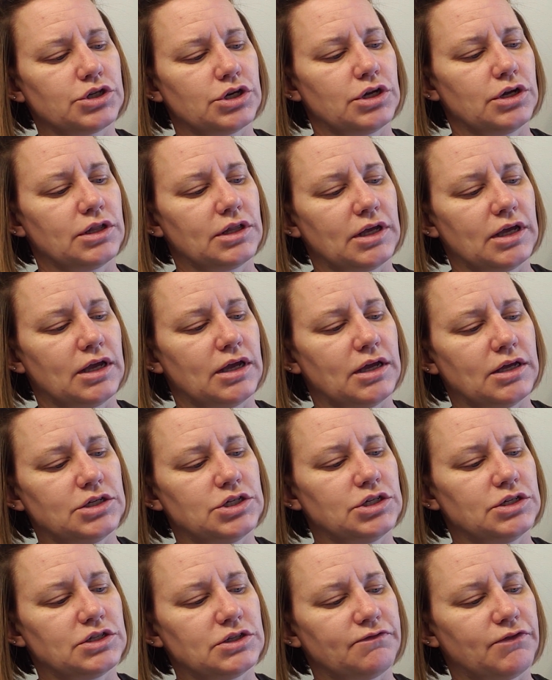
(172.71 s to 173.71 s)
it on the
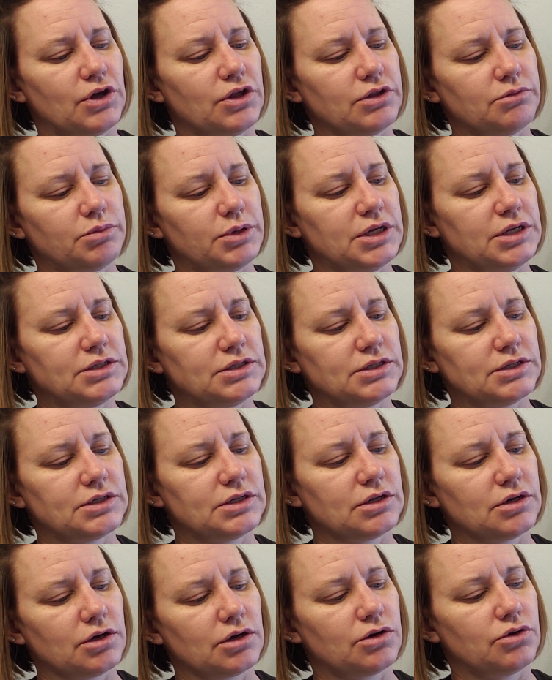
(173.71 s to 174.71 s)
edges of all the pieces
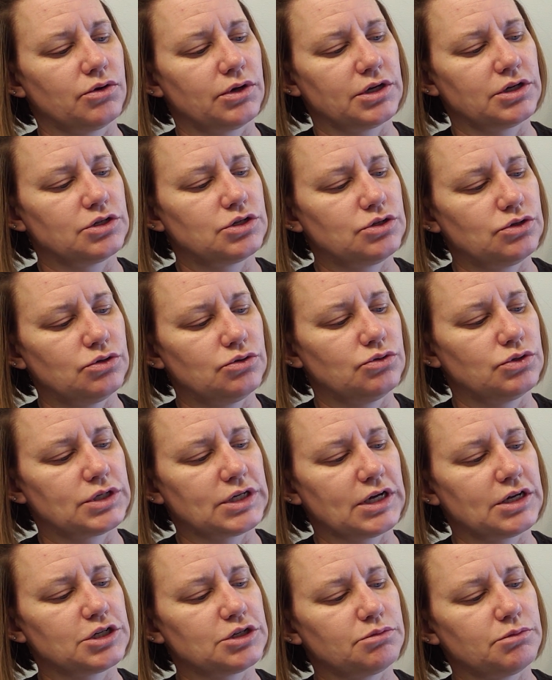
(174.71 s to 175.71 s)
that are going to
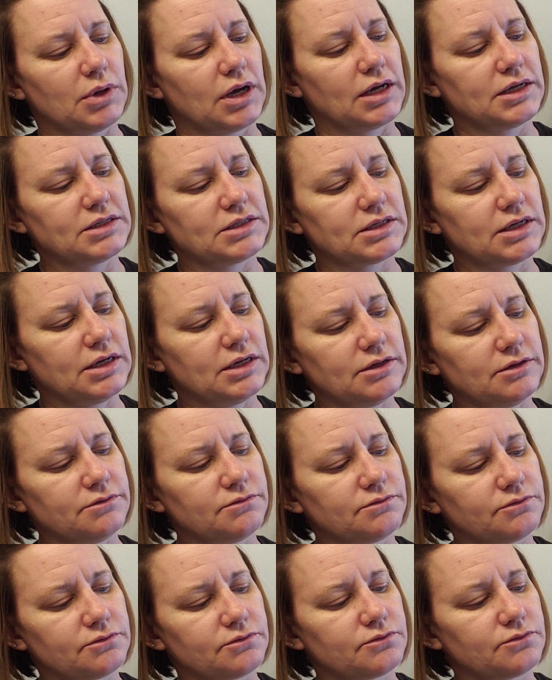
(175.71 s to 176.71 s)
touch my skin.